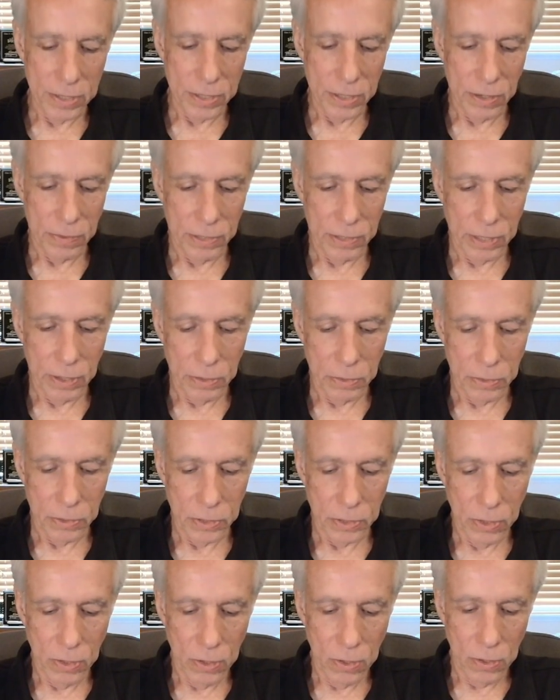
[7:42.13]
So it
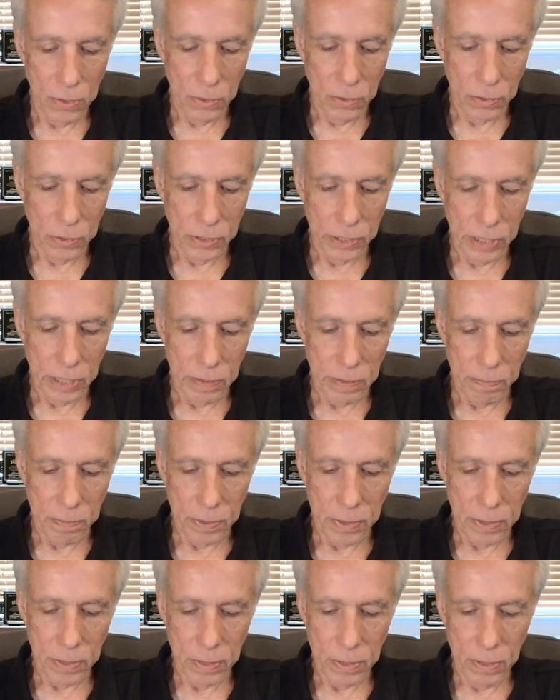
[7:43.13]
goes whole
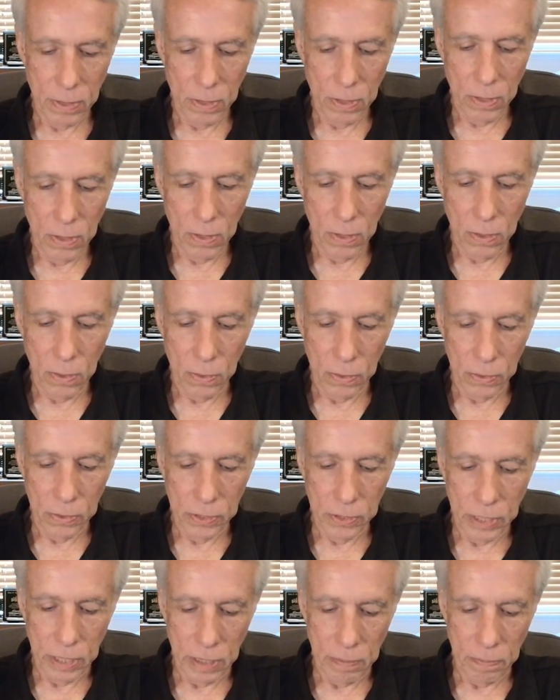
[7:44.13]

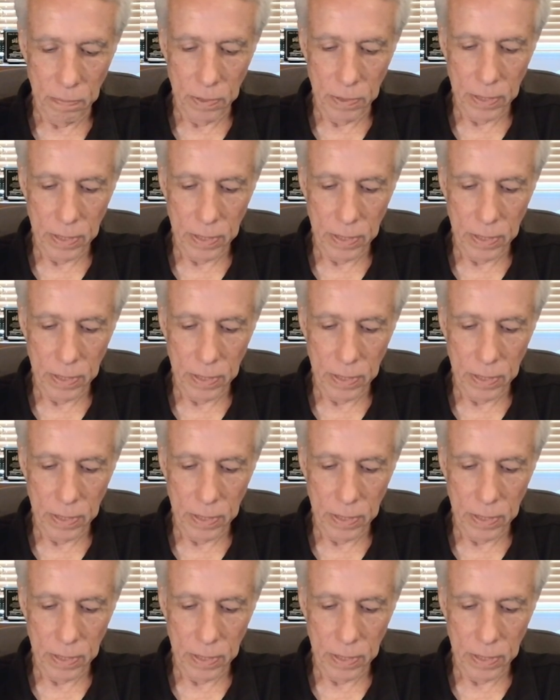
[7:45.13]
step,